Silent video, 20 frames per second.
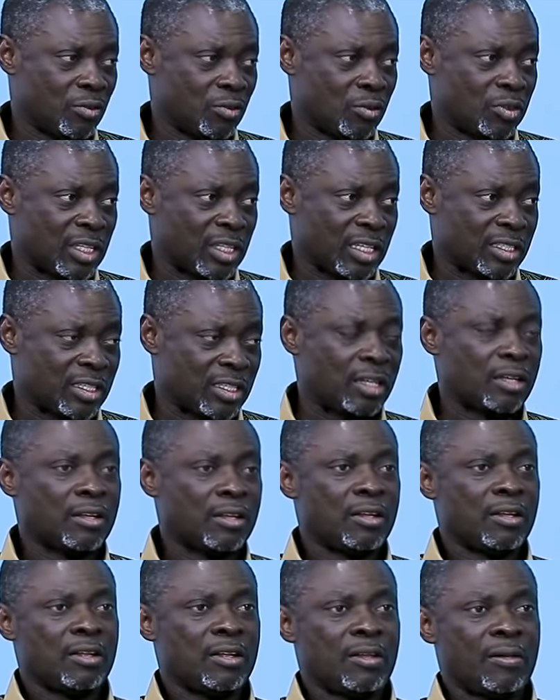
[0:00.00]
What you say?
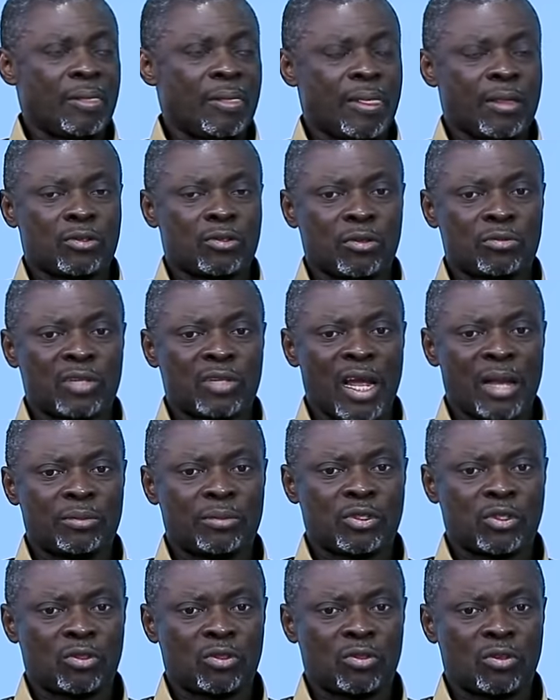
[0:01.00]

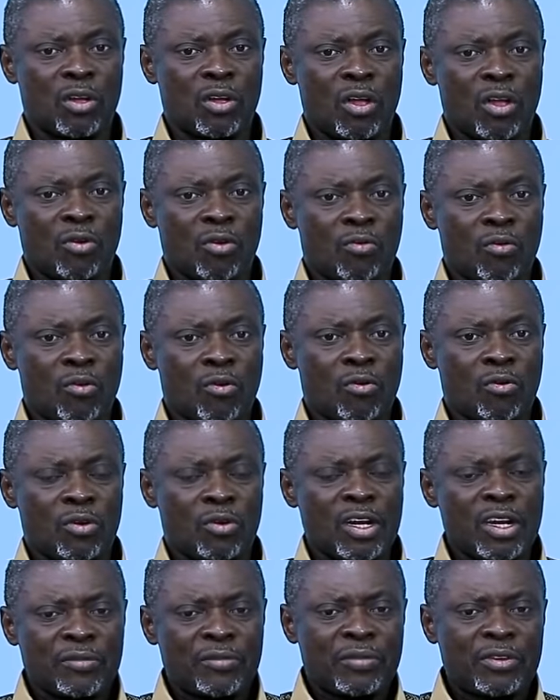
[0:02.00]
Sometimes, you know, we're
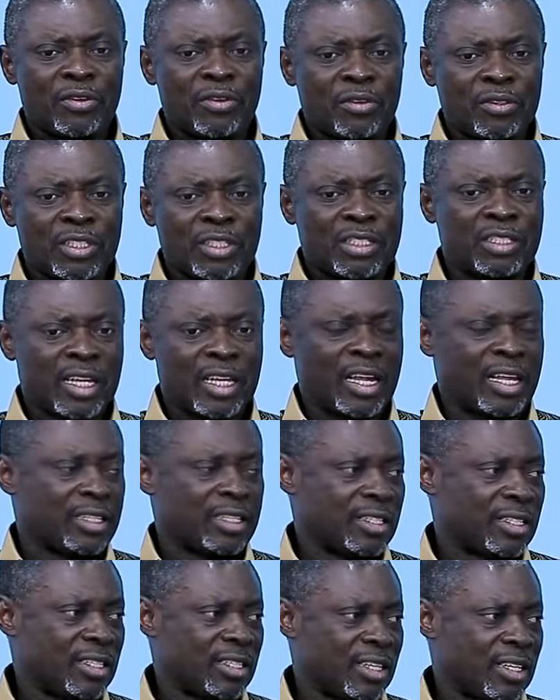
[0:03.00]
living on this
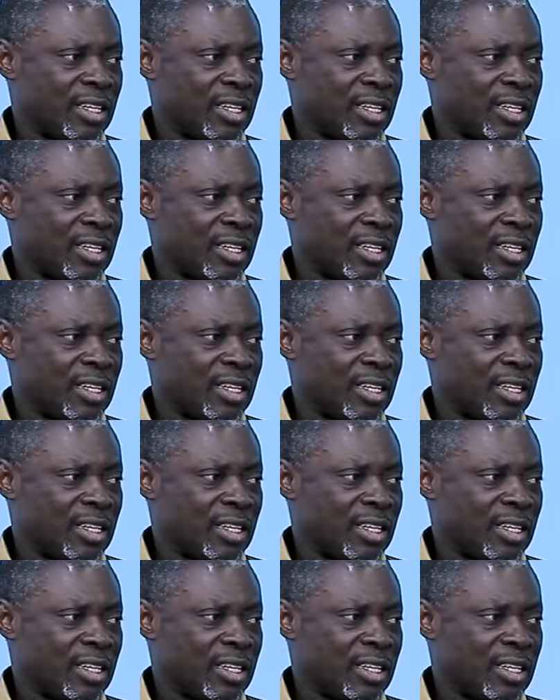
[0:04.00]
earth.